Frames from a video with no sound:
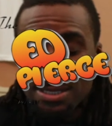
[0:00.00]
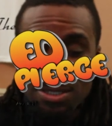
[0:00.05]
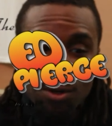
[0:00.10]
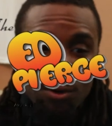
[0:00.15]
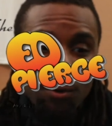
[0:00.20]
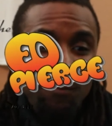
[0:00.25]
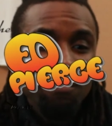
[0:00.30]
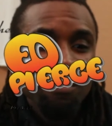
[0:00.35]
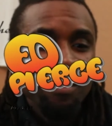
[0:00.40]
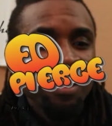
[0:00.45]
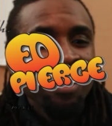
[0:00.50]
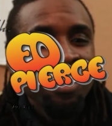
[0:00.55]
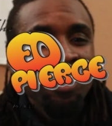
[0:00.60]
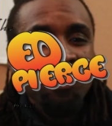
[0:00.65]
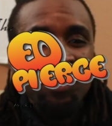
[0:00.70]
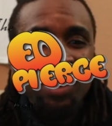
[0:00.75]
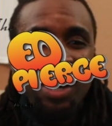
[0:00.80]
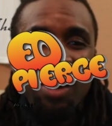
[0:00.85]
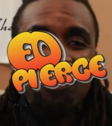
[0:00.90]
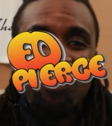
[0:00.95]
So
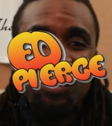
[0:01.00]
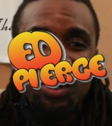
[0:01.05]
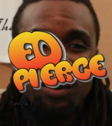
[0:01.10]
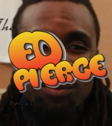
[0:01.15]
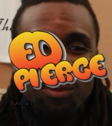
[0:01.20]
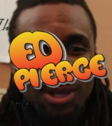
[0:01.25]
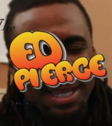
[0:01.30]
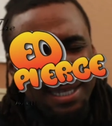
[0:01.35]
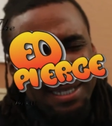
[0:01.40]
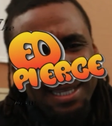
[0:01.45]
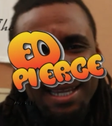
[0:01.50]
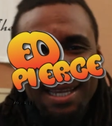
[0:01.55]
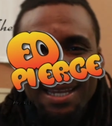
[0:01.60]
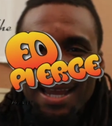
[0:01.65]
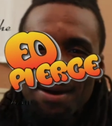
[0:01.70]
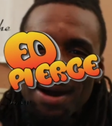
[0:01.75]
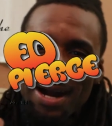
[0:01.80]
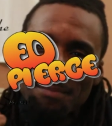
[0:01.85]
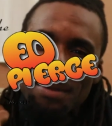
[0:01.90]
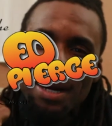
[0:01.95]
when I went up there,
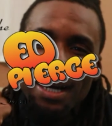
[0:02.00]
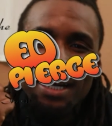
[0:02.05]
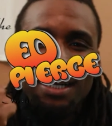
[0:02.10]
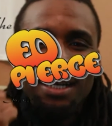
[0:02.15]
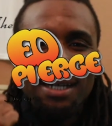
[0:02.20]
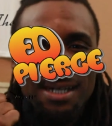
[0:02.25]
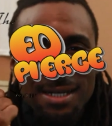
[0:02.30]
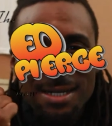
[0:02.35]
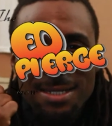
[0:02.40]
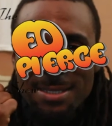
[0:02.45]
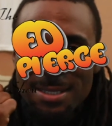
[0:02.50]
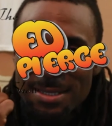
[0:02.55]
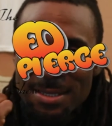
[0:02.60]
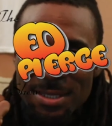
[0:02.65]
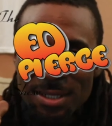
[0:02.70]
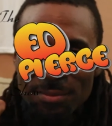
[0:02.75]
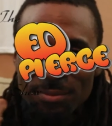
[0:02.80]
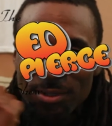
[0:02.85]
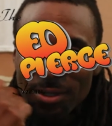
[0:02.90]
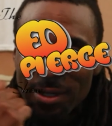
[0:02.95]
then I, my
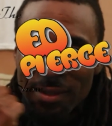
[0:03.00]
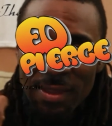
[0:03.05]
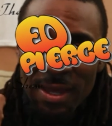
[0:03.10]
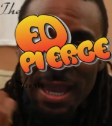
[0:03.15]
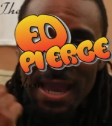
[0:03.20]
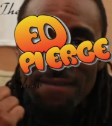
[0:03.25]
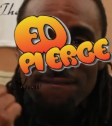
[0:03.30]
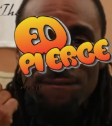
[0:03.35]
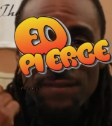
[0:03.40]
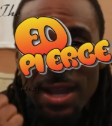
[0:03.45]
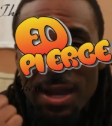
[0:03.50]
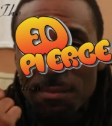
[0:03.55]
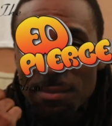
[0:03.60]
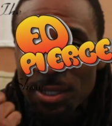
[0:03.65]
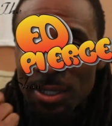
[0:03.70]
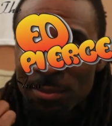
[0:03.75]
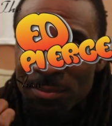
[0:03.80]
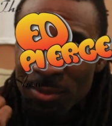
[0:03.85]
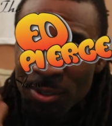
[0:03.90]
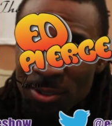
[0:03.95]
cousins up there, because I got
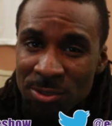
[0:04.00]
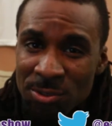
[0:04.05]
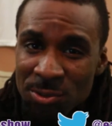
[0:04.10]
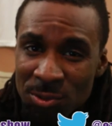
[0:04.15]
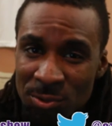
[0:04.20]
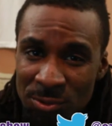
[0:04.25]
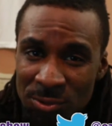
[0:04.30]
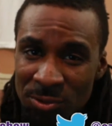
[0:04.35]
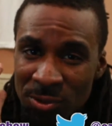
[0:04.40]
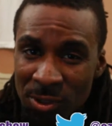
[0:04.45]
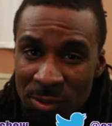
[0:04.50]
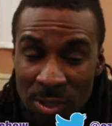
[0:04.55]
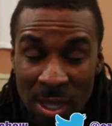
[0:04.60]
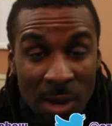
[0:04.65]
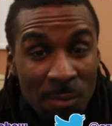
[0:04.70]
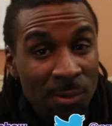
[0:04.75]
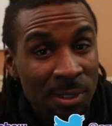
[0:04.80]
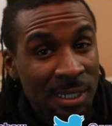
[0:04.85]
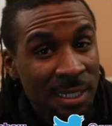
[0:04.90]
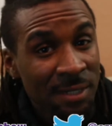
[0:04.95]
family up there too, you know, so
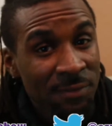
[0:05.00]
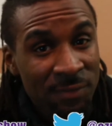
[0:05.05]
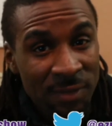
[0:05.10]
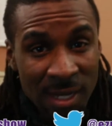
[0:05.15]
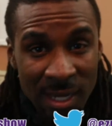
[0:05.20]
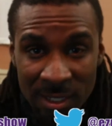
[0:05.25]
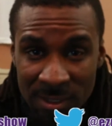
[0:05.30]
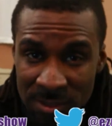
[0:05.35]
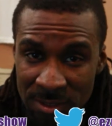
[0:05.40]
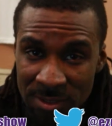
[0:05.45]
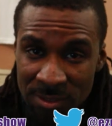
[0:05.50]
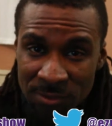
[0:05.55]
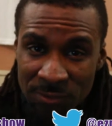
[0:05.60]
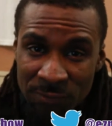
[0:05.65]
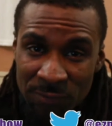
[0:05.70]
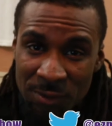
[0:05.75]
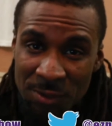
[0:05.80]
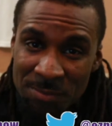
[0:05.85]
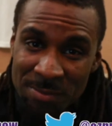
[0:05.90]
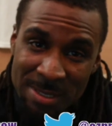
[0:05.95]
I was living out there,
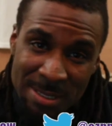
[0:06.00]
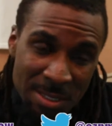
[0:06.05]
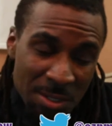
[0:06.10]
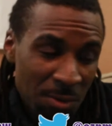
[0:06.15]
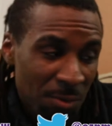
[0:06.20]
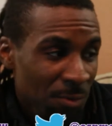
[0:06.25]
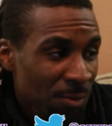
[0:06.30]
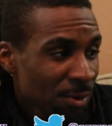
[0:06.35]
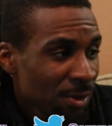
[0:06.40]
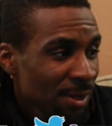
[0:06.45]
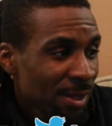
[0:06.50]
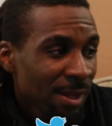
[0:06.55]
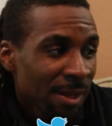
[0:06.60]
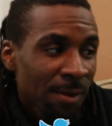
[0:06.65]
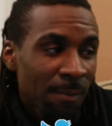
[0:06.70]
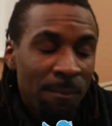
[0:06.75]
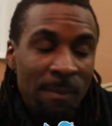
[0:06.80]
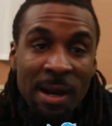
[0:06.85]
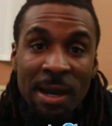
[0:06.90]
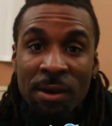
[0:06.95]
you feel me? So,
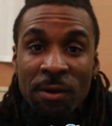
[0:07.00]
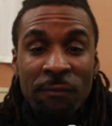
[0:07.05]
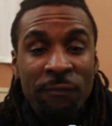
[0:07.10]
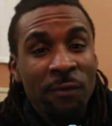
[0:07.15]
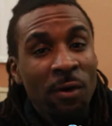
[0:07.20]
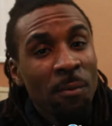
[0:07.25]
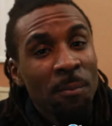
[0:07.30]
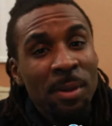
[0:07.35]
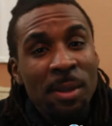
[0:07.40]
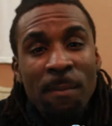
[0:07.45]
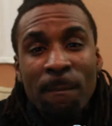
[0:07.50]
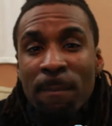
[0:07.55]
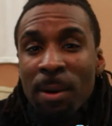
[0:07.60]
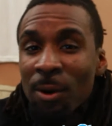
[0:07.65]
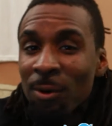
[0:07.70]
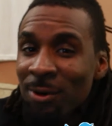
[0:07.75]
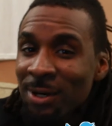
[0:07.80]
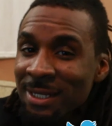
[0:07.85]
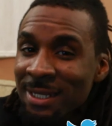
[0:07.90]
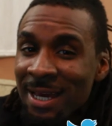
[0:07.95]
my them folks be
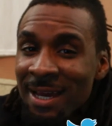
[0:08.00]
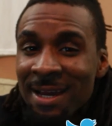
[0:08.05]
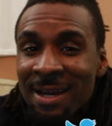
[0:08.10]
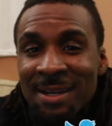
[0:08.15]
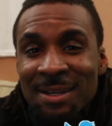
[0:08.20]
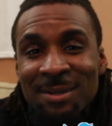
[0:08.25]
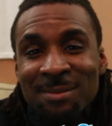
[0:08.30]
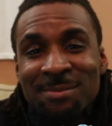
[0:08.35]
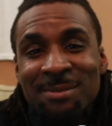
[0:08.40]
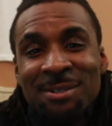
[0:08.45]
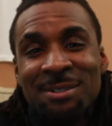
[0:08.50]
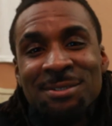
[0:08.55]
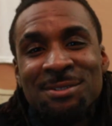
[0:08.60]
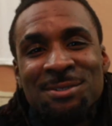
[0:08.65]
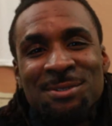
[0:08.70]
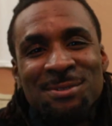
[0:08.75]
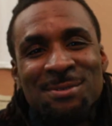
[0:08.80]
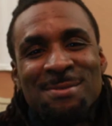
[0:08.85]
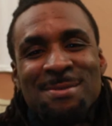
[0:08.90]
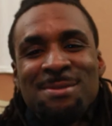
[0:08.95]
blowing down up there
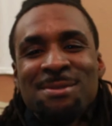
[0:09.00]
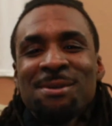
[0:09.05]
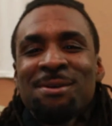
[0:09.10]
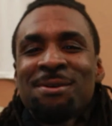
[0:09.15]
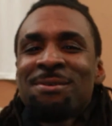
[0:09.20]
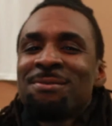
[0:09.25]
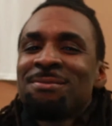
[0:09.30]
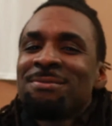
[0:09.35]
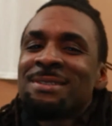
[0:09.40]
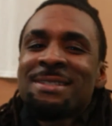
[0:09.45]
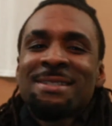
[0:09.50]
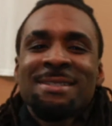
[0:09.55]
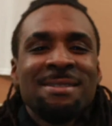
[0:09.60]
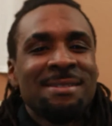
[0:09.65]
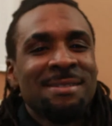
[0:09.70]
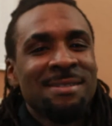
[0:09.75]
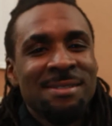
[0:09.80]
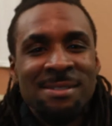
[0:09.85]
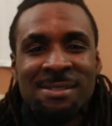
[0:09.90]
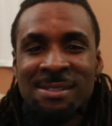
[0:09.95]
too, so
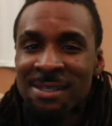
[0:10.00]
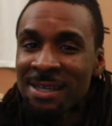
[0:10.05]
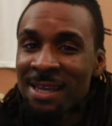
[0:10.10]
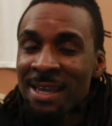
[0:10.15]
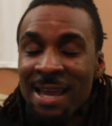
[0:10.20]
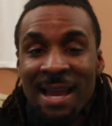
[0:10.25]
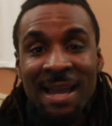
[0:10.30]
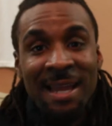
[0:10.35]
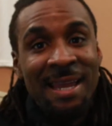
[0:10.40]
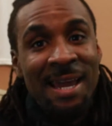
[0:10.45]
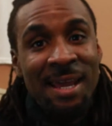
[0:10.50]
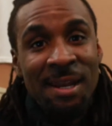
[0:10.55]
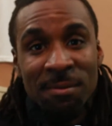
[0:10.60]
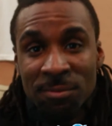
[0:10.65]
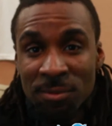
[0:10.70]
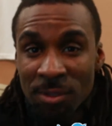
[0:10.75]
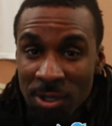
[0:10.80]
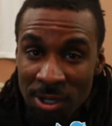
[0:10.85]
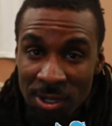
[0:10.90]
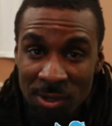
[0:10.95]
shh, I got
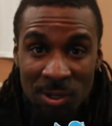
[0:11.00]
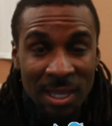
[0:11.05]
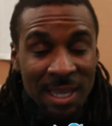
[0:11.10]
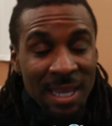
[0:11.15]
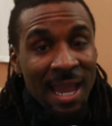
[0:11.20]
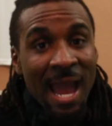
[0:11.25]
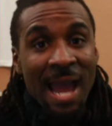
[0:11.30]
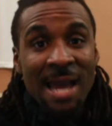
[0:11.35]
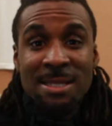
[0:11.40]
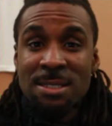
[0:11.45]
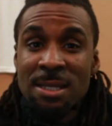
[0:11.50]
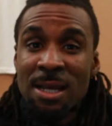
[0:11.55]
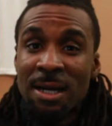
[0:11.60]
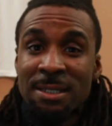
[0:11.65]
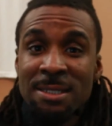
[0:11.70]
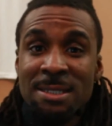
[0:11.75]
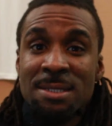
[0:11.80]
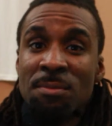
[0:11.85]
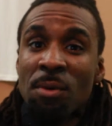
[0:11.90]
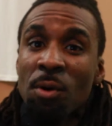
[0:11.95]
up there, it, I
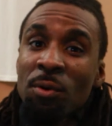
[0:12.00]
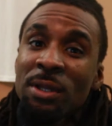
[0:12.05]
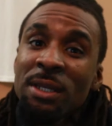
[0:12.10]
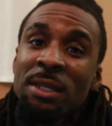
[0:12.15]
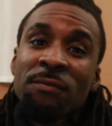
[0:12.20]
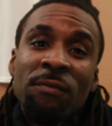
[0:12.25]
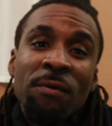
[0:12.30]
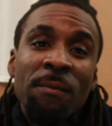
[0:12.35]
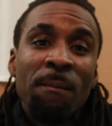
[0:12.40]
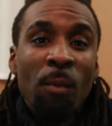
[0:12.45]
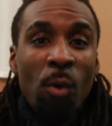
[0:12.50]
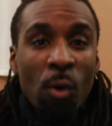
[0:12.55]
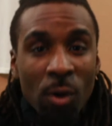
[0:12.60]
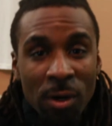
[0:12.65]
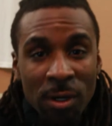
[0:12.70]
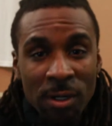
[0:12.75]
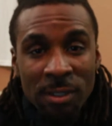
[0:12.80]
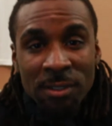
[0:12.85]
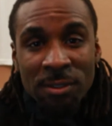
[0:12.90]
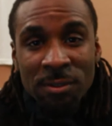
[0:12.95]
started smoking even
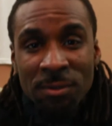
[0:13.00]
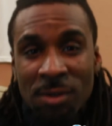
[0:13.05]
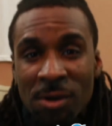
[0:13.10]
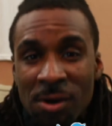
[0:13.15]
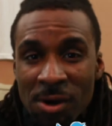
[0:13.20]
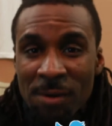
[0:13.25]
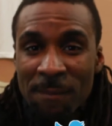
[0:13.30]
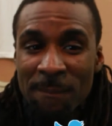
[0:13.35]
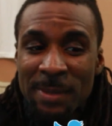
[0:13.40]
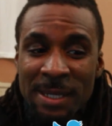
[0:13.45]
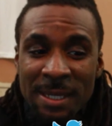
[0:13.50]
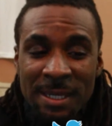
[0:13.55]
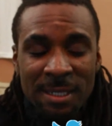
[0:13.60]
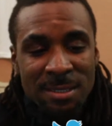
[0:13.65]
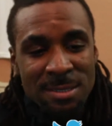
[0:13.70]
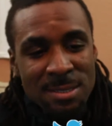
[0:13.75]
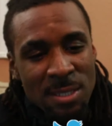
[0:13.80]
more, you know what I mean?